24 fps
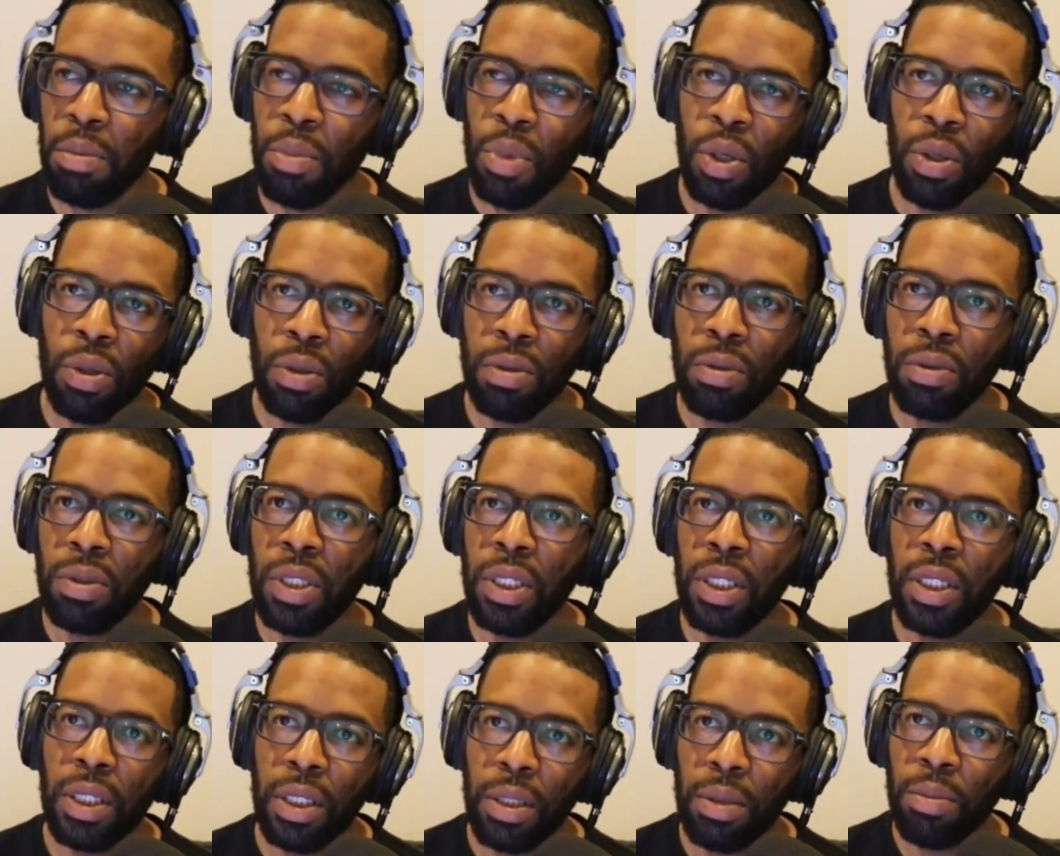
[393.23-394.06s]
I
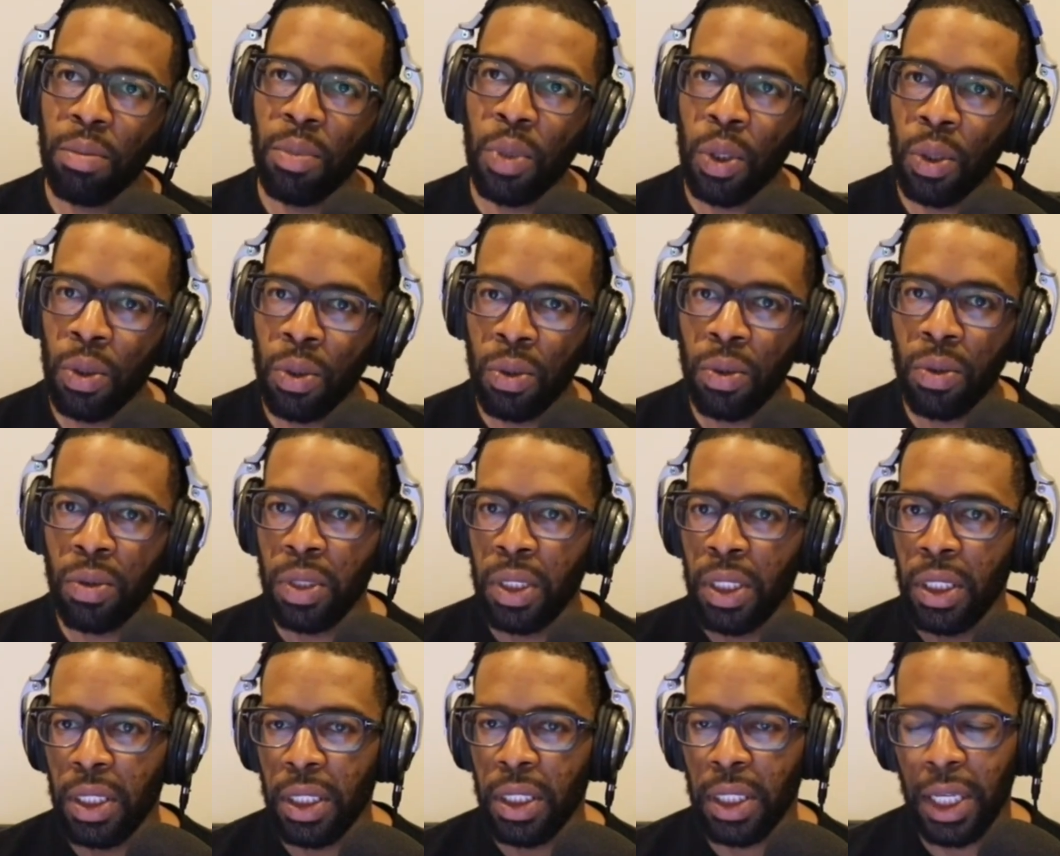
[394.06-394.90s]
was a slow
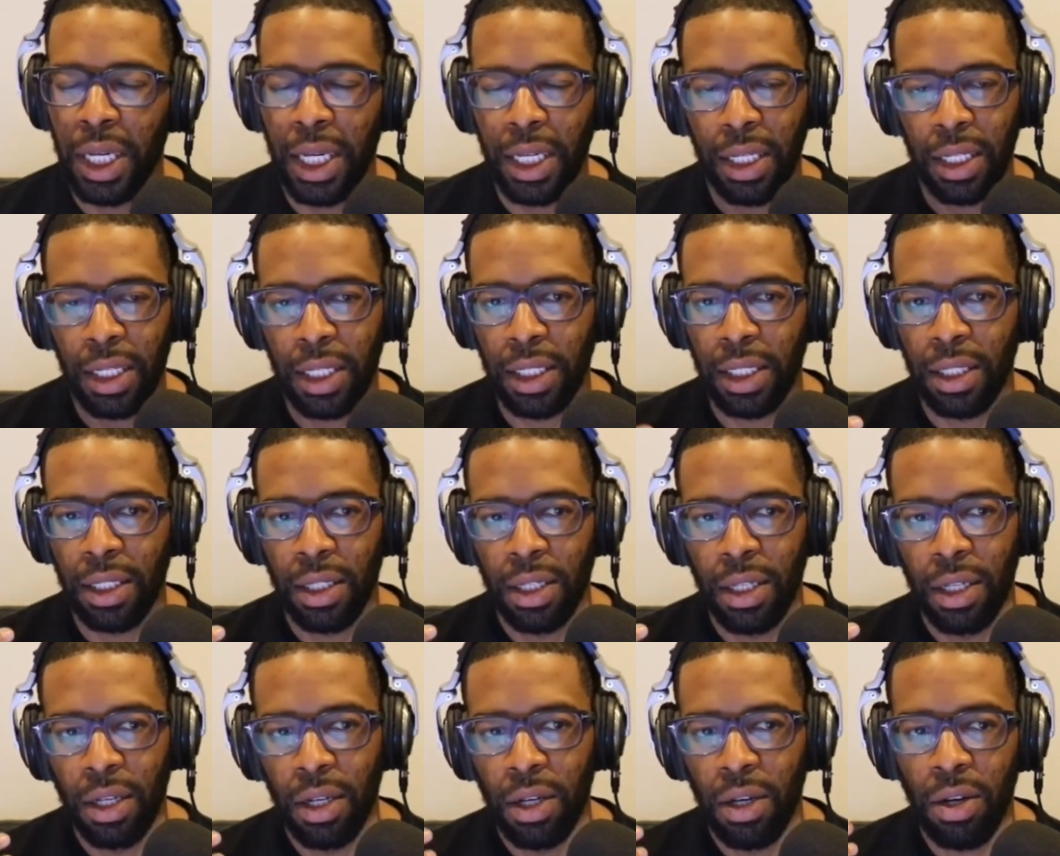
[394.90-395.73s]
reader. I was
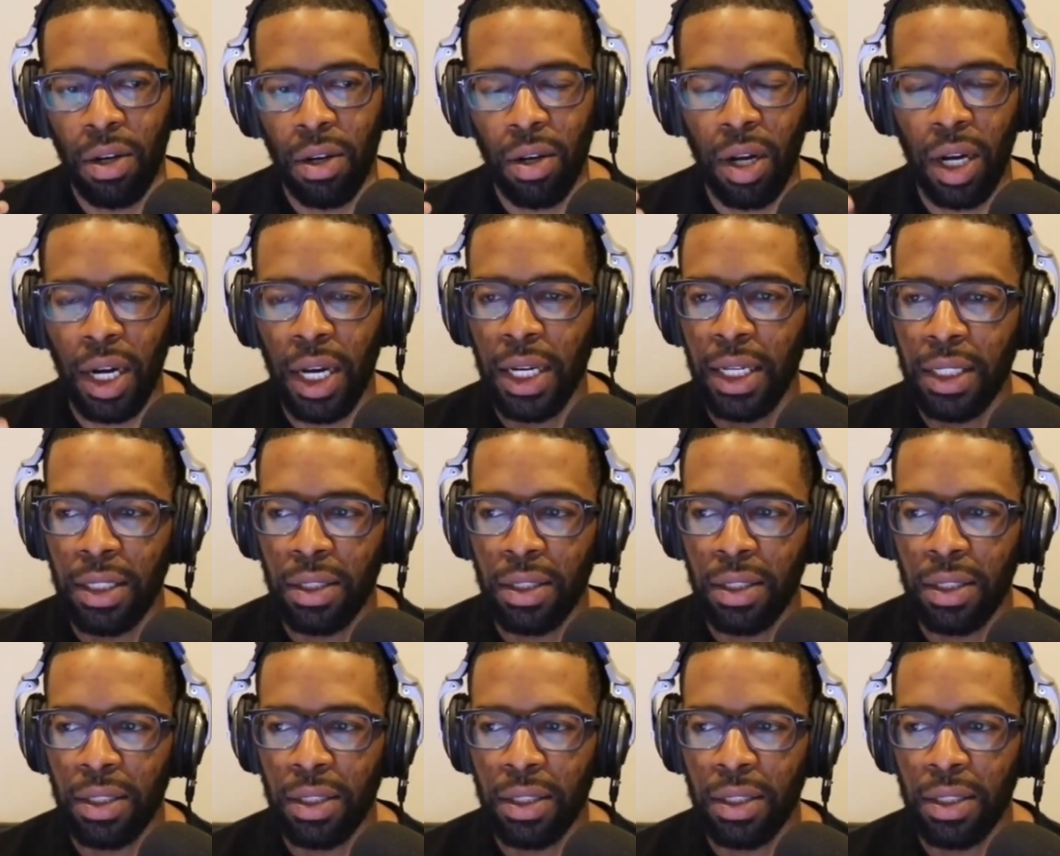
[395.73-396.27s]
behind